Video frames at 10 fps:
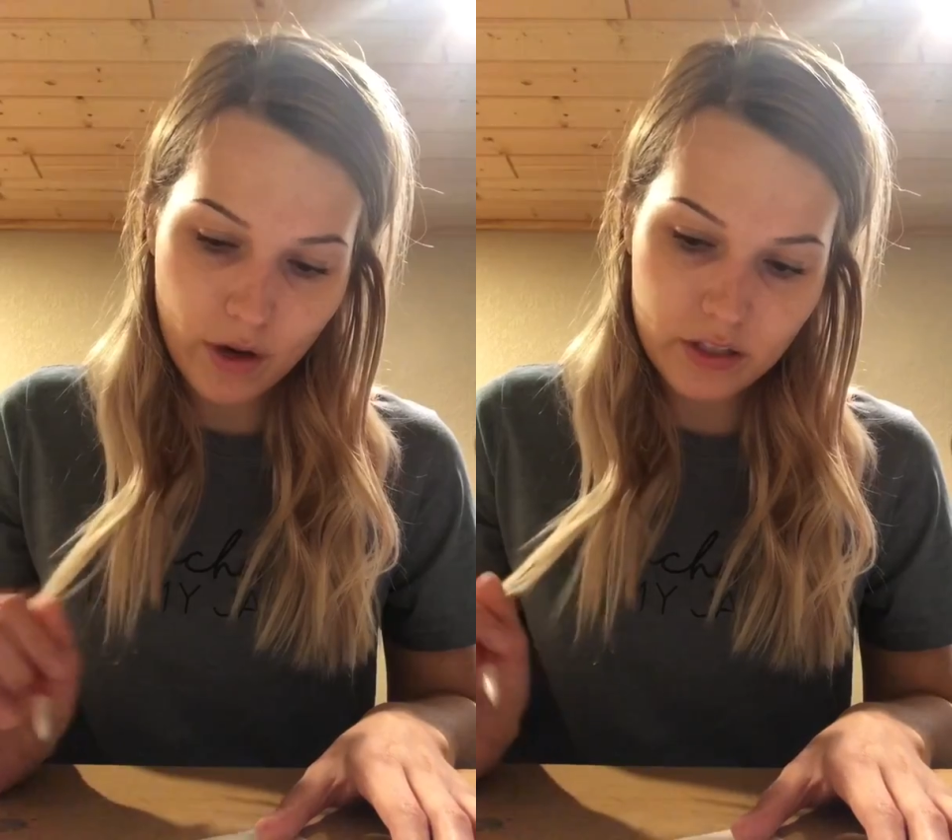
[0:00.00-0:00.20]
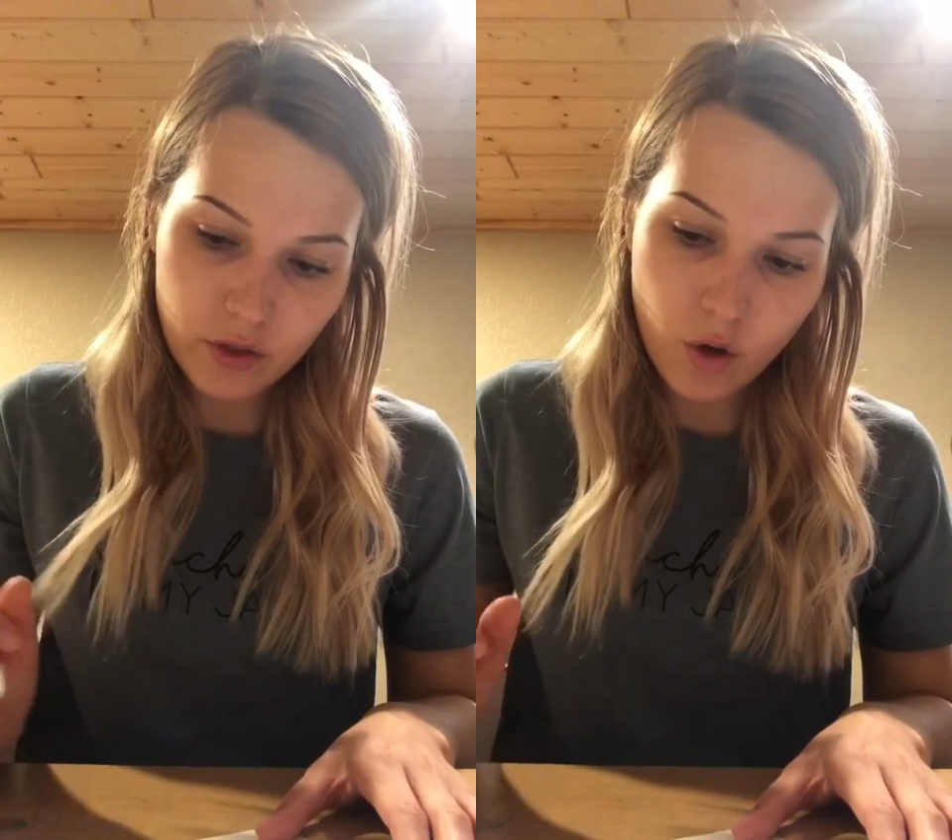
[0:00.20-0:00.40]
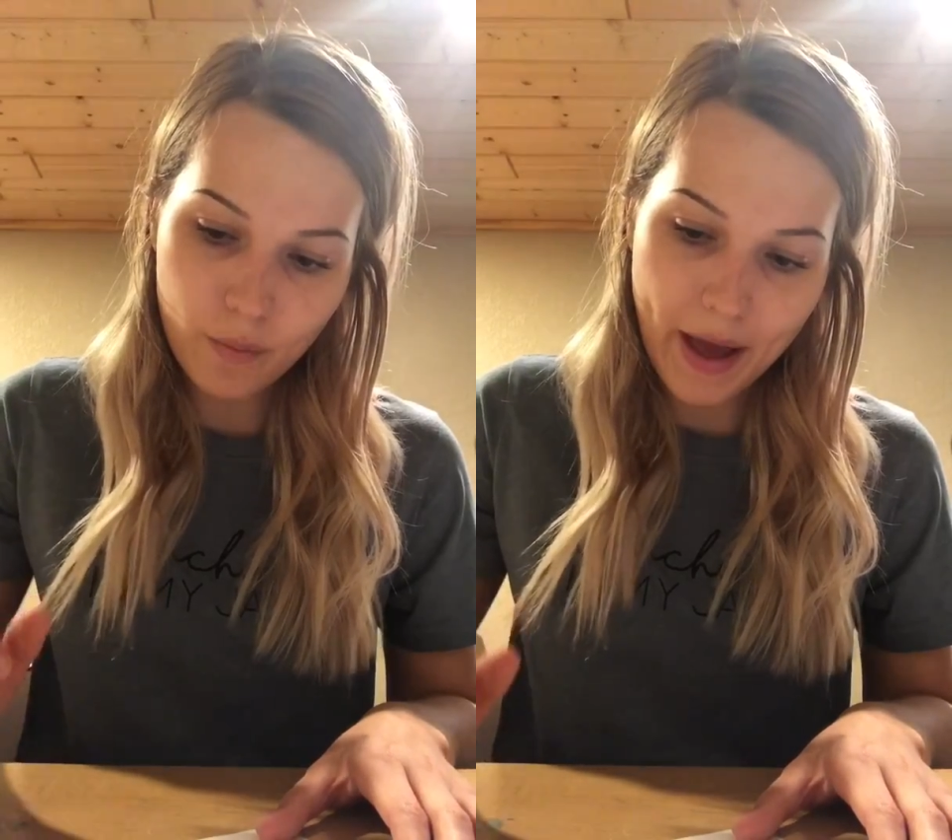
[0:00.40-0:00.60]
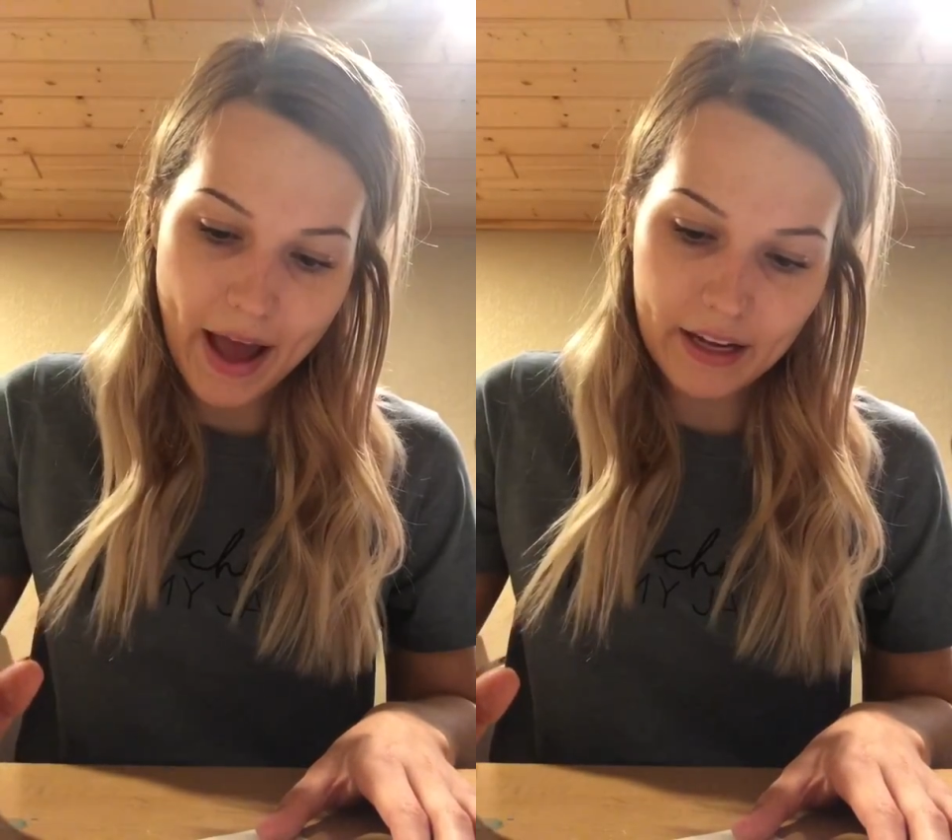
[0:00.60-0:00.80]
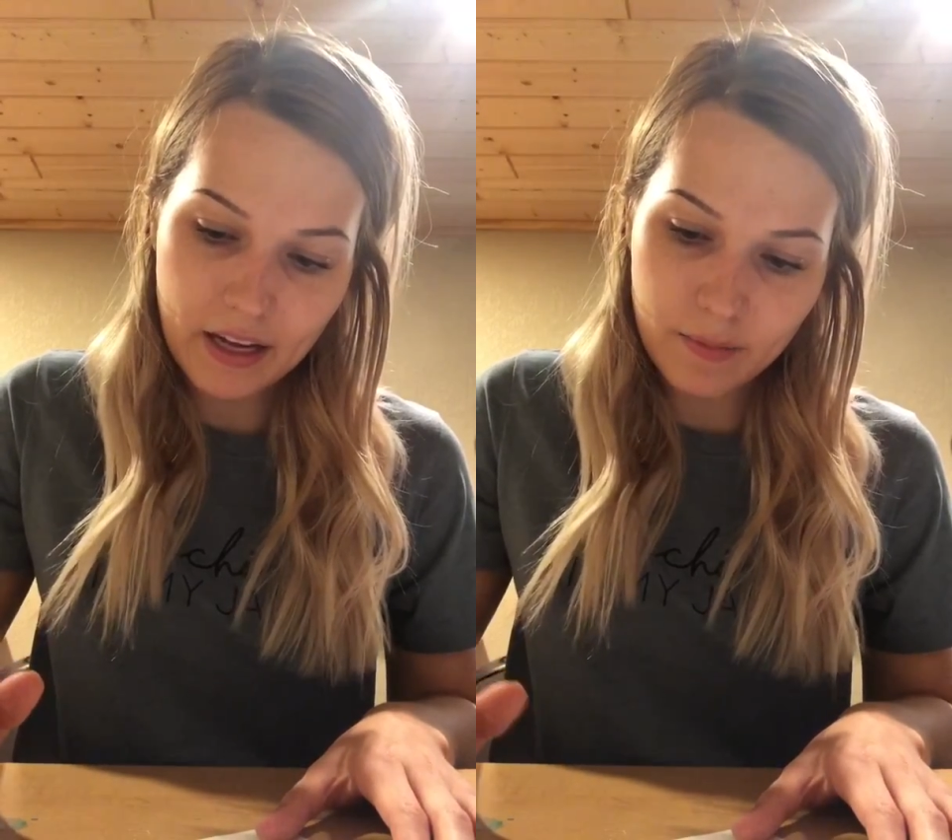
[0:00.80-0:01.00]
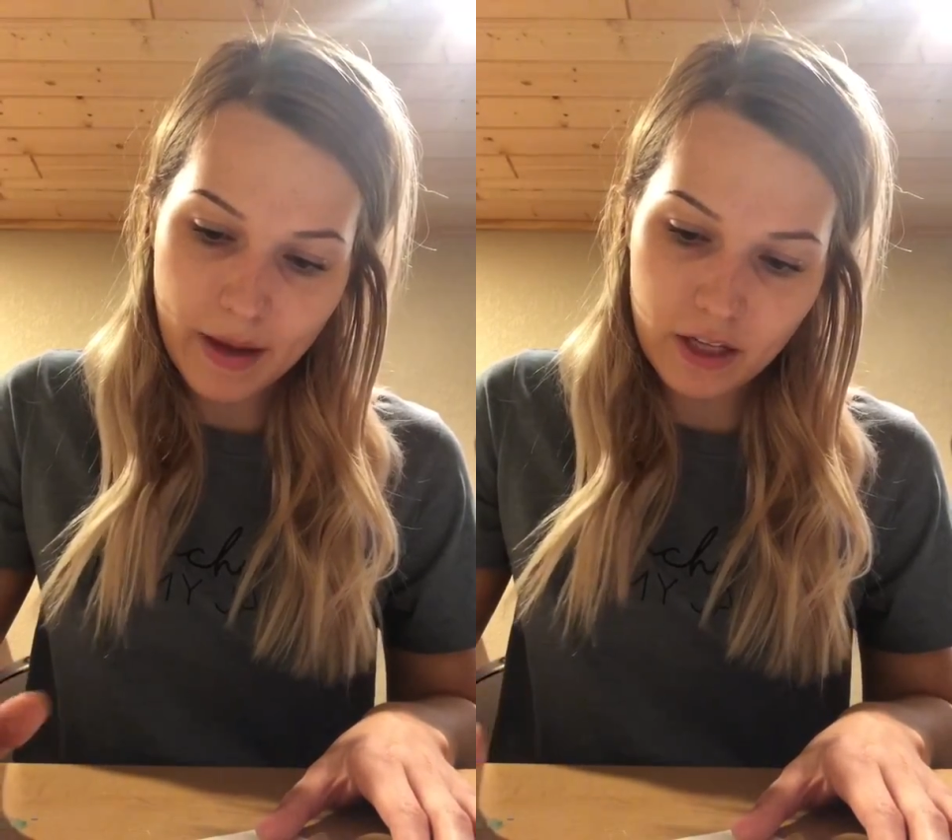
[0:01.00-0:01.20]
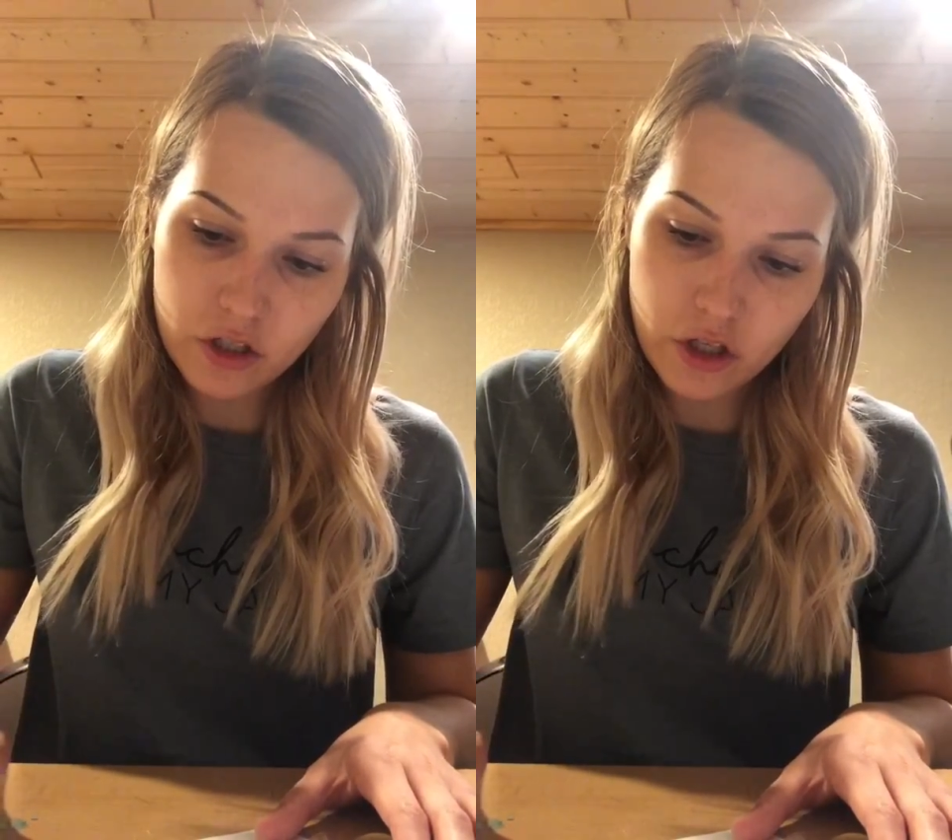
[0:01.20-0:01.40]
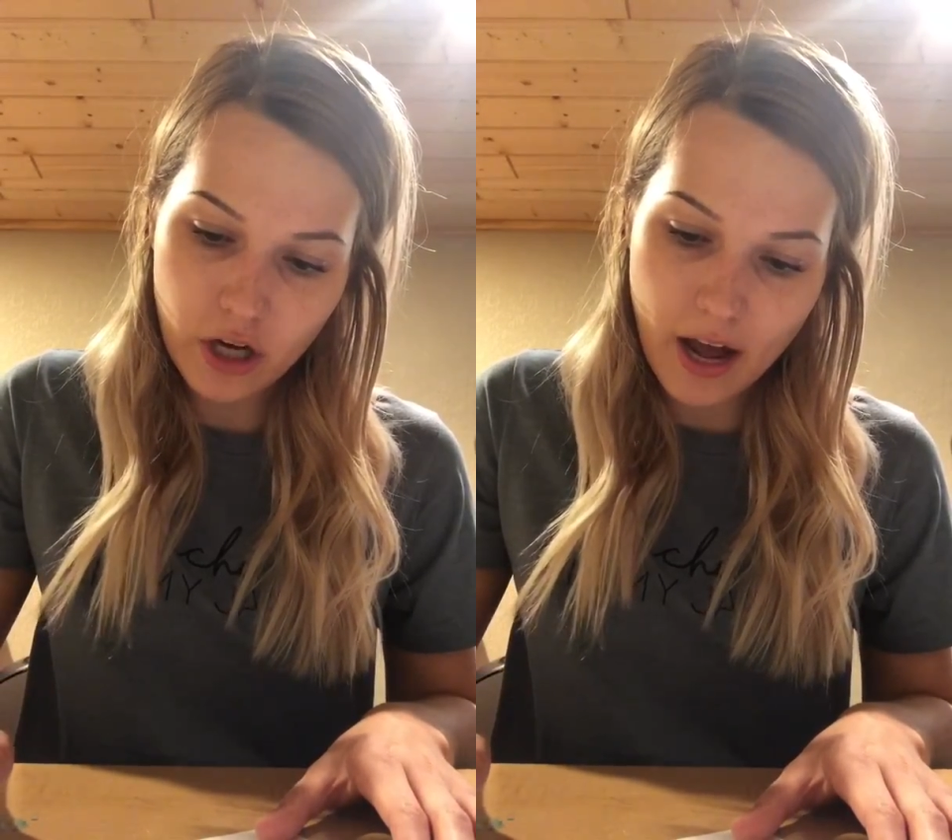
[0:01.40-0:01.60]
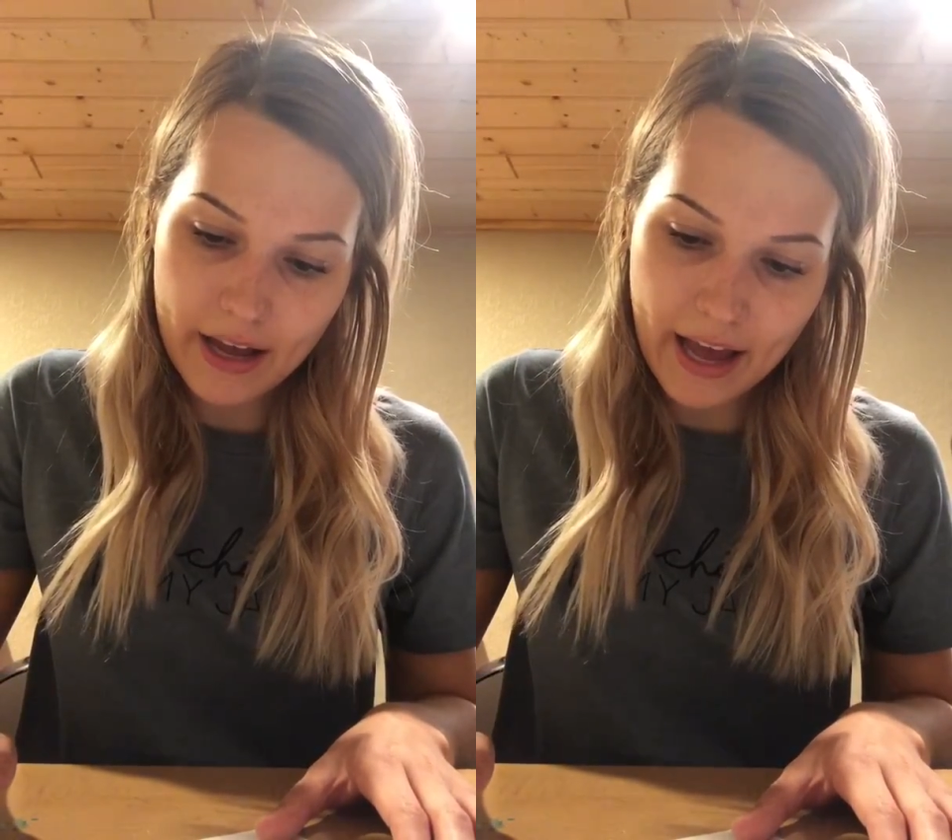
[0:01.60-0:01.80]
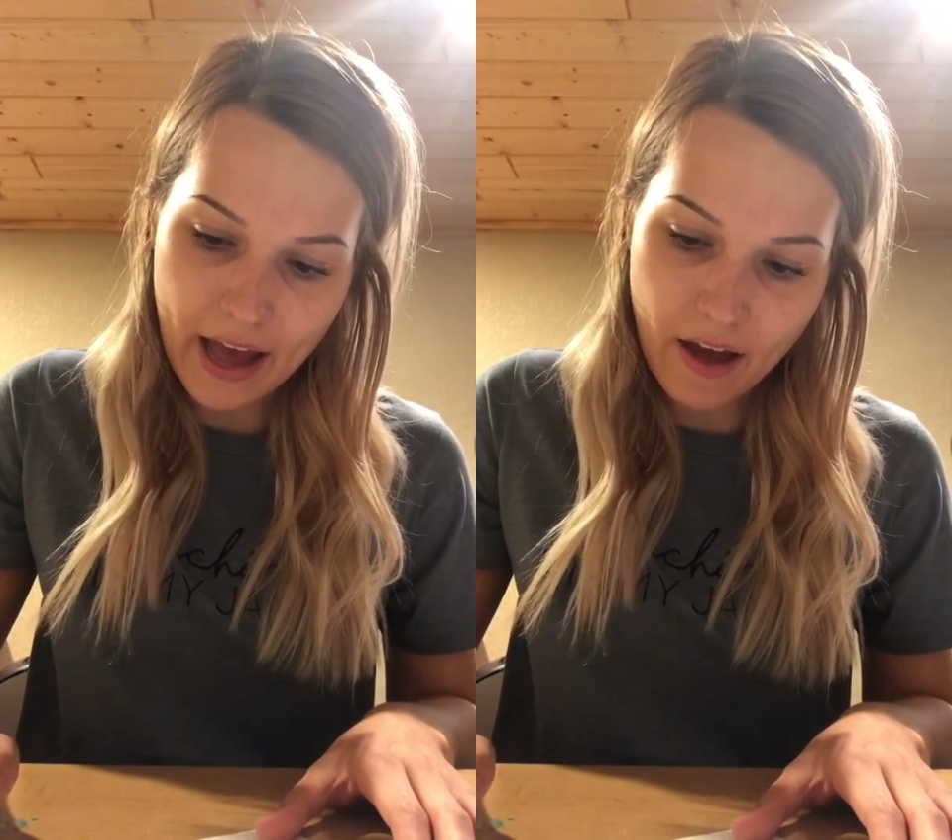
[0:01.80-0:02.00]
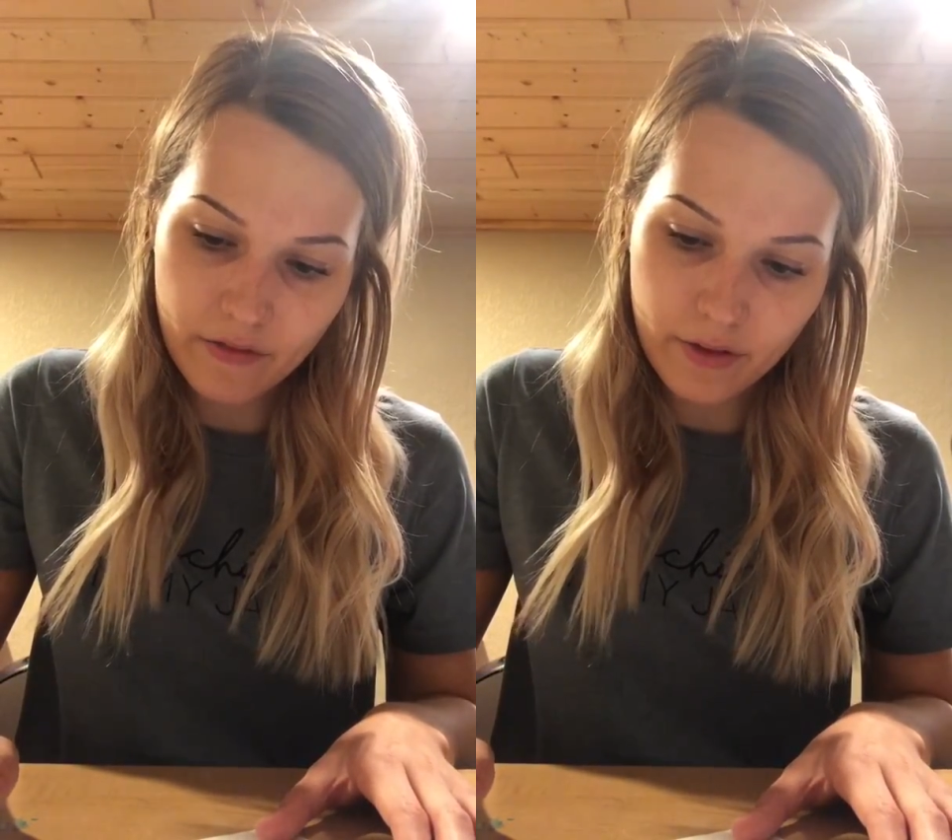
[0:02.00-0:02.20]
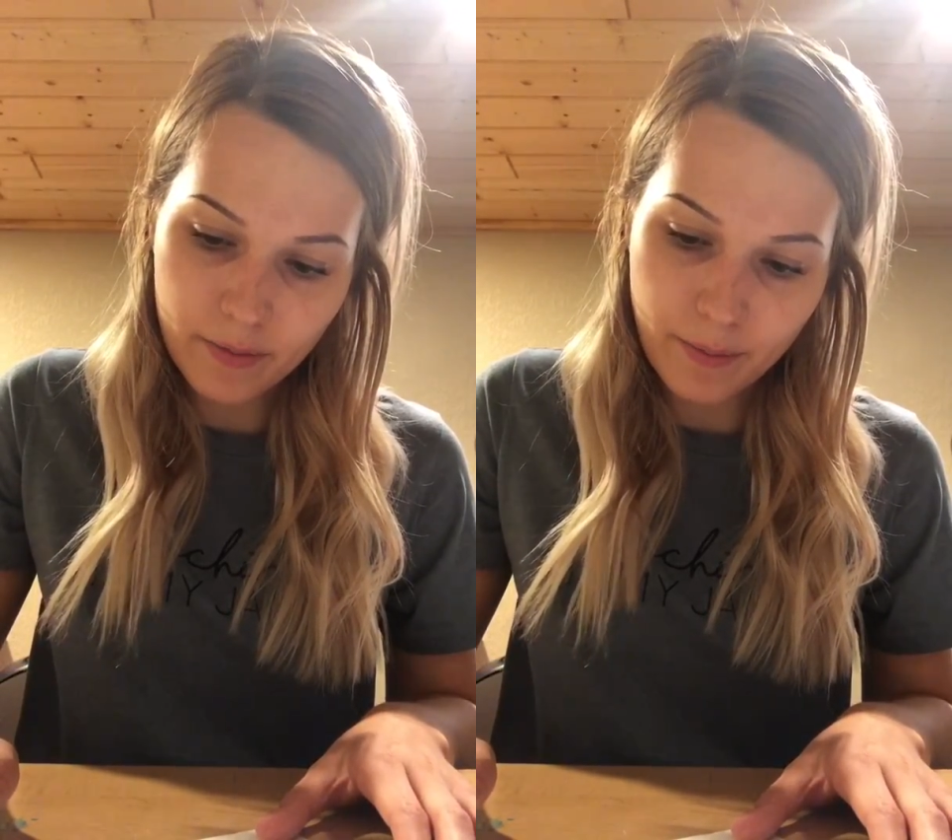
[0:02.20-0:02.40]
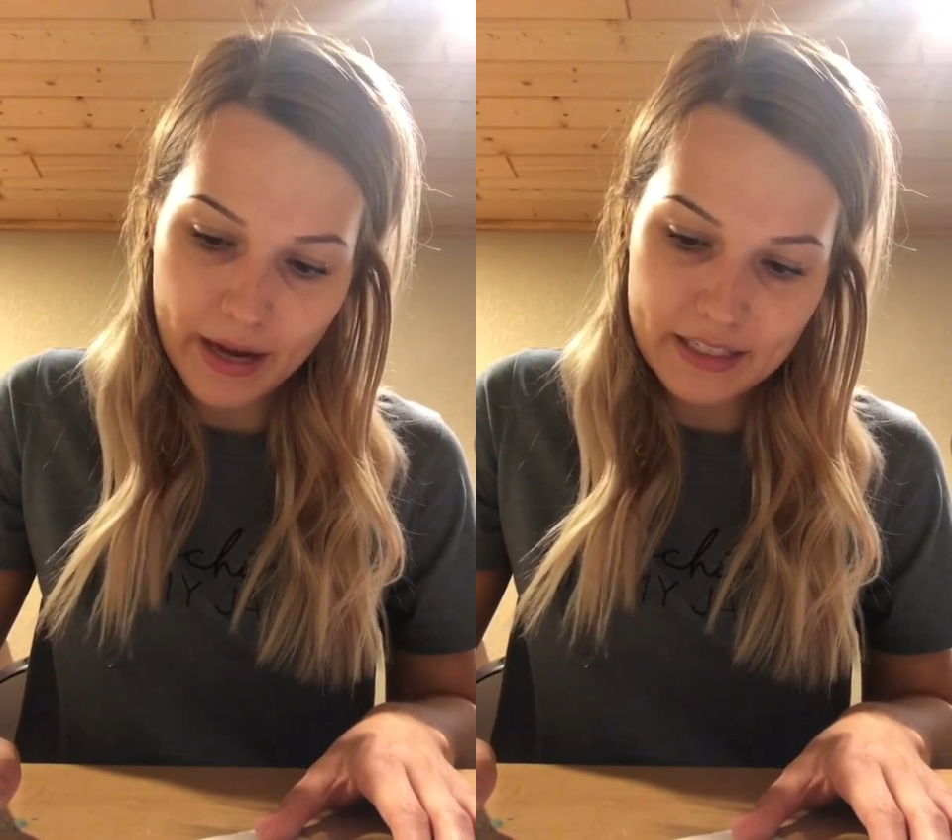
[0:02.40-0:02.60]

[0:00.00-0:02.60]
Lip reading: to go back and make sure I have my